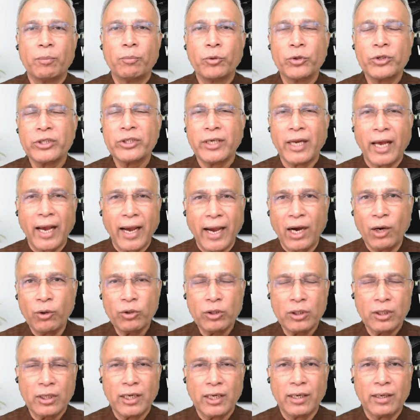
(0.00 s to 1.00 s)
pushed out,
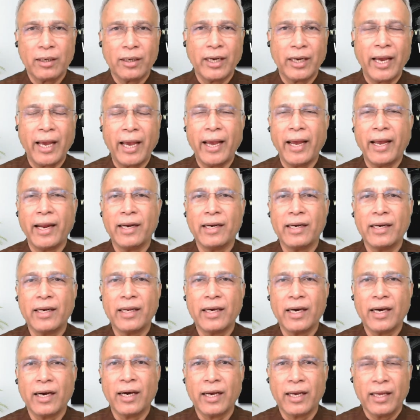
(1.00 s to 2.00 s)
and
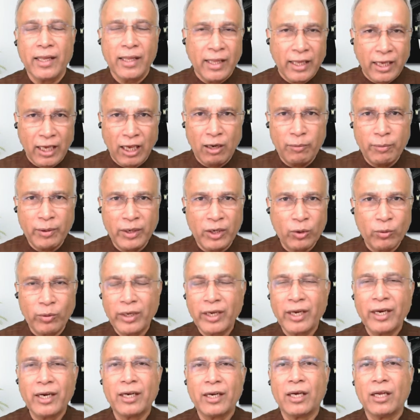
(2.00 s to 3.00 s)
he'll be
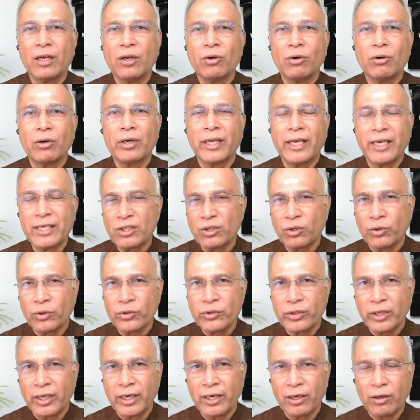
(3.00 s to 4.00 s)
doing it alone, guest
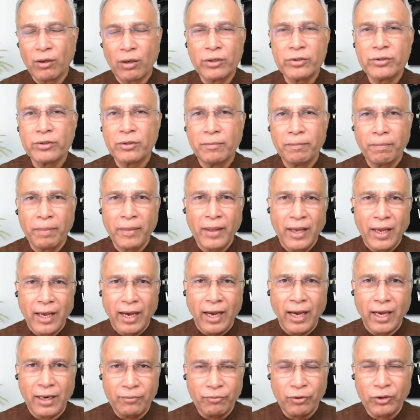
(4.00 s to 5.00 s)
hosting it also.
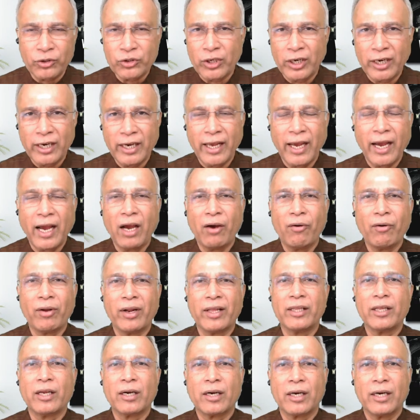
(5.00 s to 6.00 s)
Unfortunately, I have
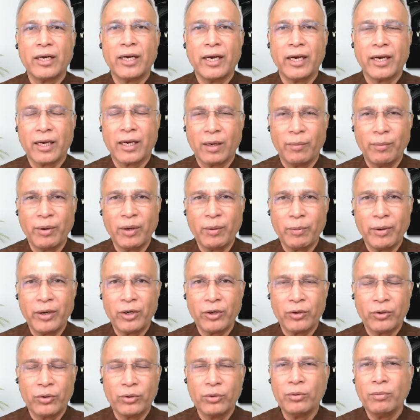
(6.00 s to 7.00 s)
another commitment
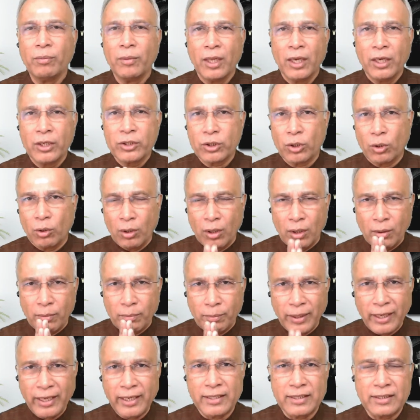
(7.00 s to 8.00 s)
to do. So
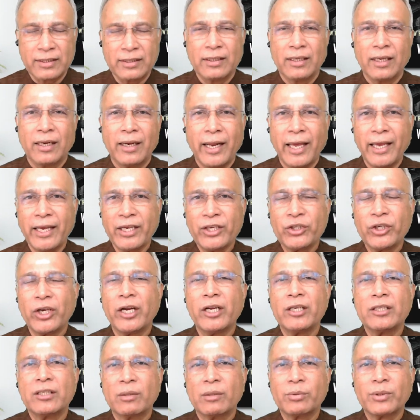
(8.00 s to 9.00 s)
please like,
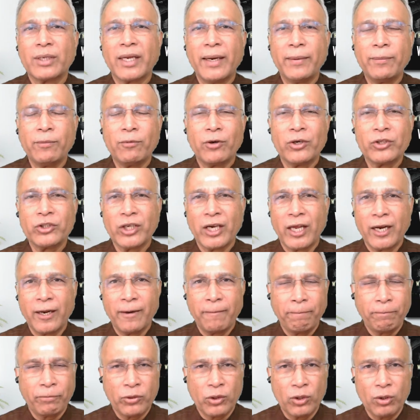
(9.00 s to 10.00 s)
share, and subscribe to our
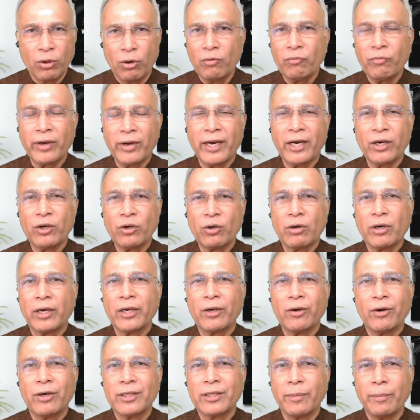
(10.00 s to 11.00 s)
channel. Don't forget to
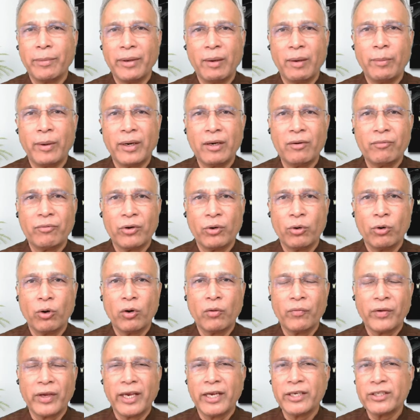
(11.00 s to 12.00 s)
click on the bell button for
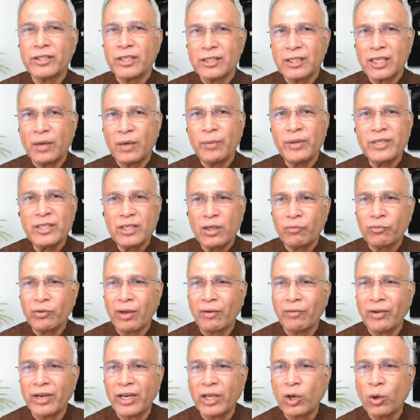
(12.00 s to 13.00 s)
notifications. Let me see if you
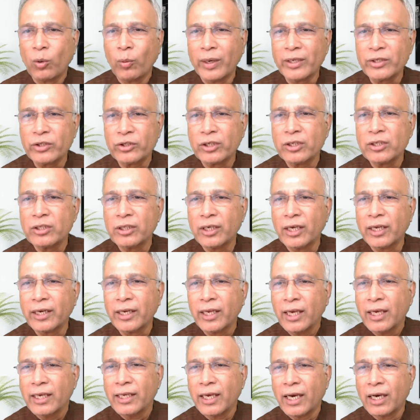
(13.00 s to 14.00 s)
have any questions here.
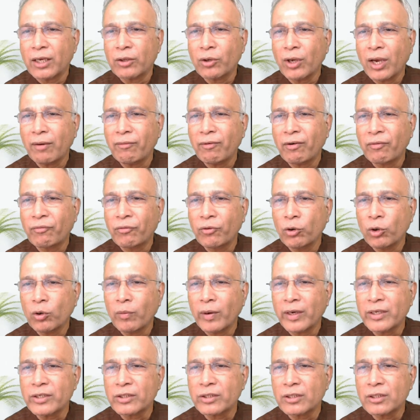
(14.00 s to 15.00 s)
Yeah, you have a few
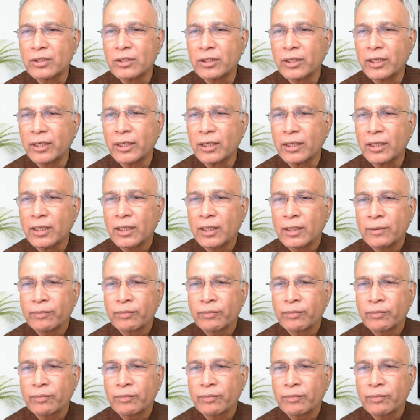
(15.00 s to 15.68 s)
questions here.